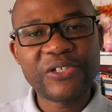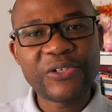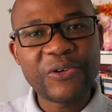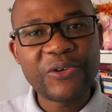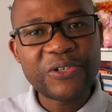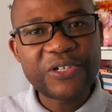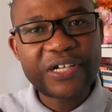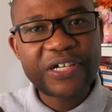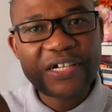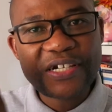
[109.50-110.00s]
you
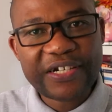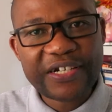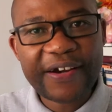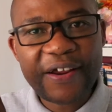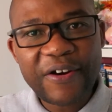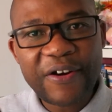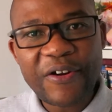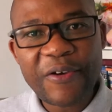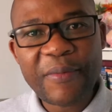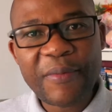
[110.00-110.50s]
go to
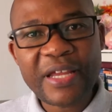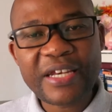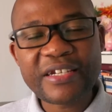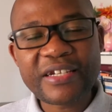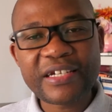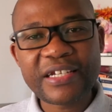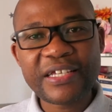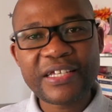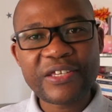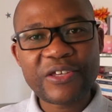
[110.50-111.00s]

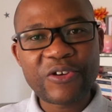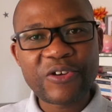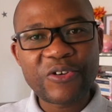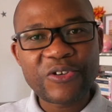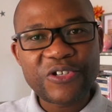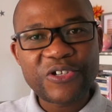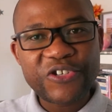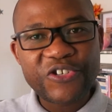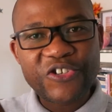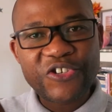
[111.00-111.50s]
trigonometry, you go
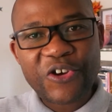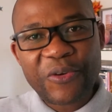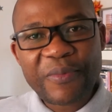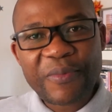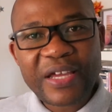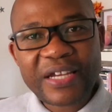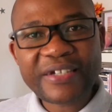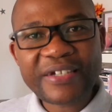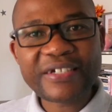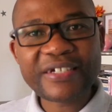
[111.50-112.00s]
to
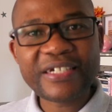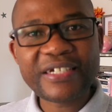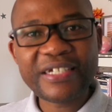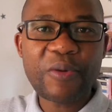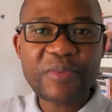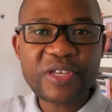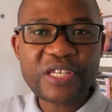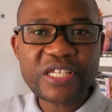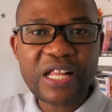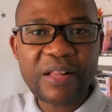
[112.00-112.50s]
geometry,
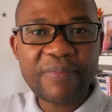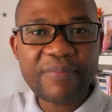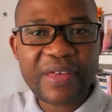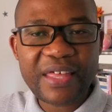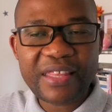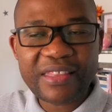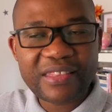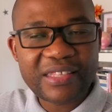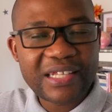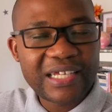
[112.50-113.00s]
commercial
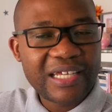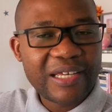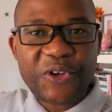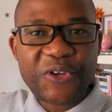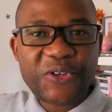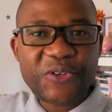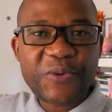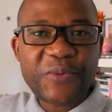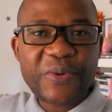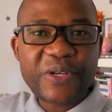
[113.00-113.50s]
math, where,
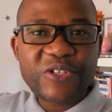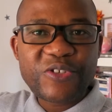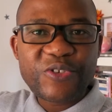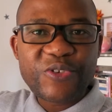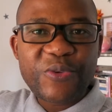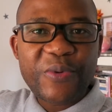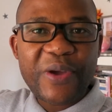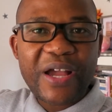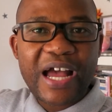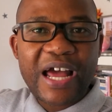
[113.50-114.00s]
you know what, you're
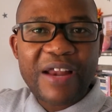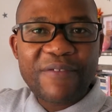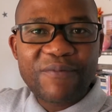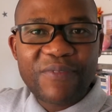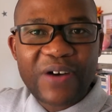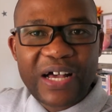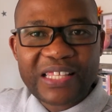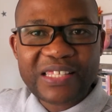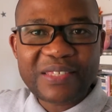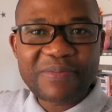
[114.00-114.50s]
doing
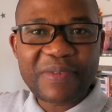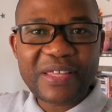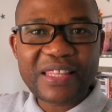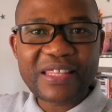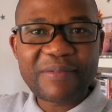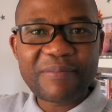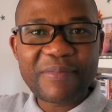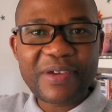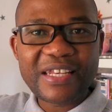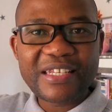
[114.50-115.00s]
advanced
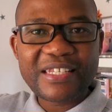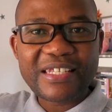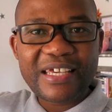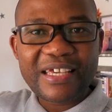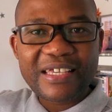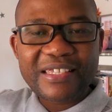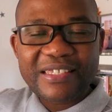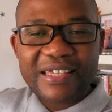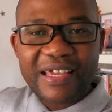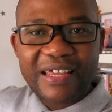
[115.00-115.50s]

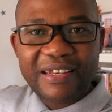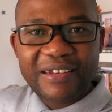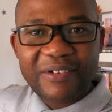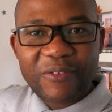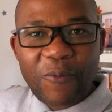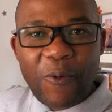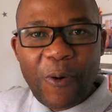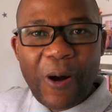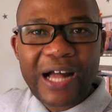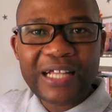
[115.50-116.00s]
mathematics
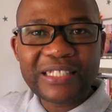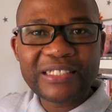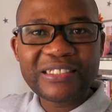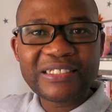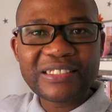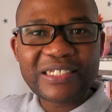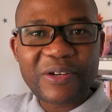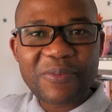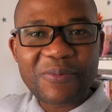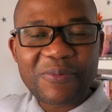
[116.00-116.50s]
and
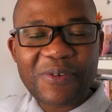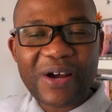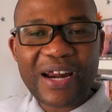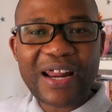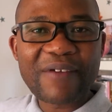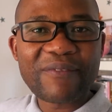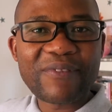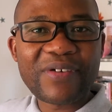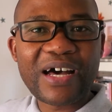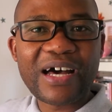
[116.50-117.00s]
quants and
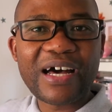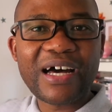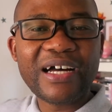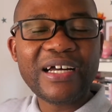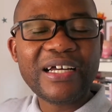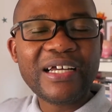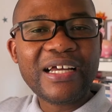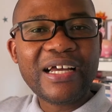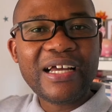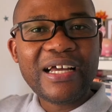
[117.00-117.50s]

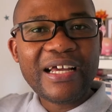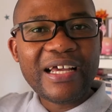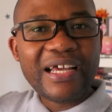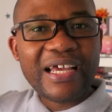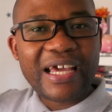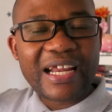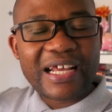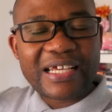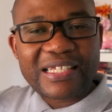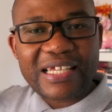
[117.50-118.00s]
whatever.
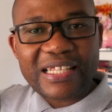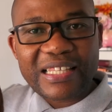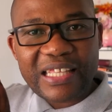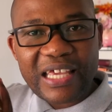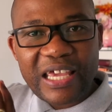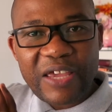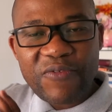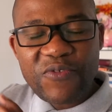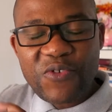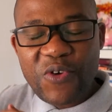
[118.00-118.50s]
And I said,
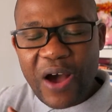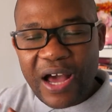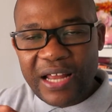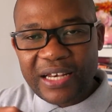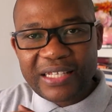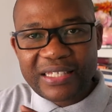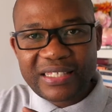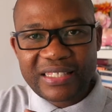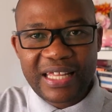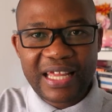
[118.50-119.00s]
if you
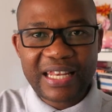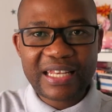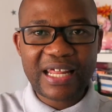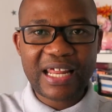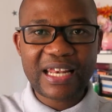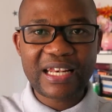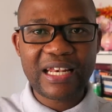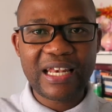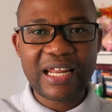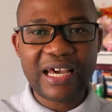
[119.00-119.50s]
understand
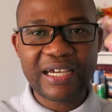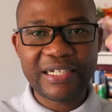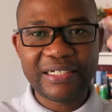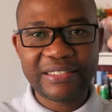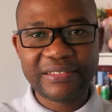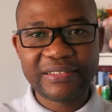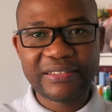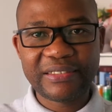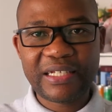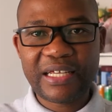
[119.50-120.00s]
that
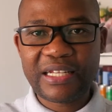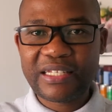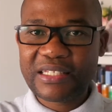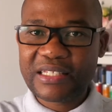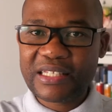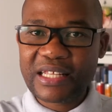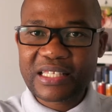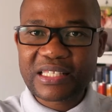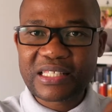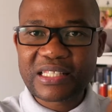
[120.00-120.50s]
line,
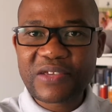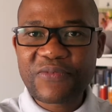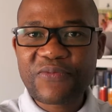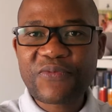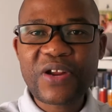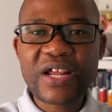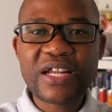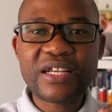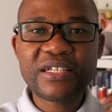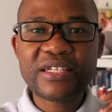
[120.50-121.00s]
that there's
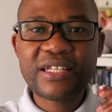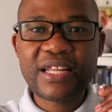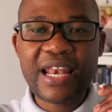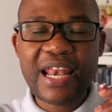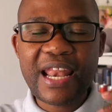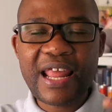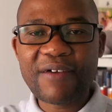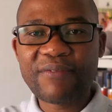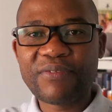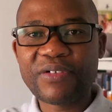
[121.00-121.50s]
different
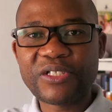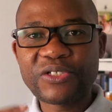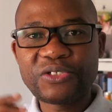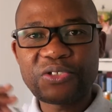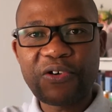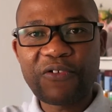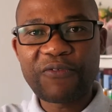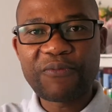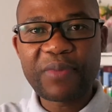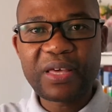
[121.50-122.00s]
levels
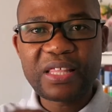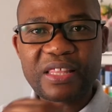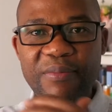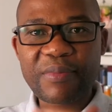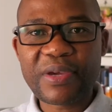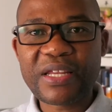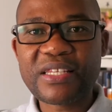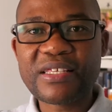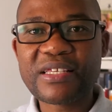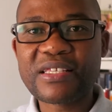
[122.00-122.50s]
of
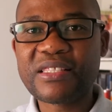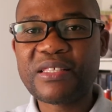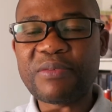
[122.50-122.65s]
mathematics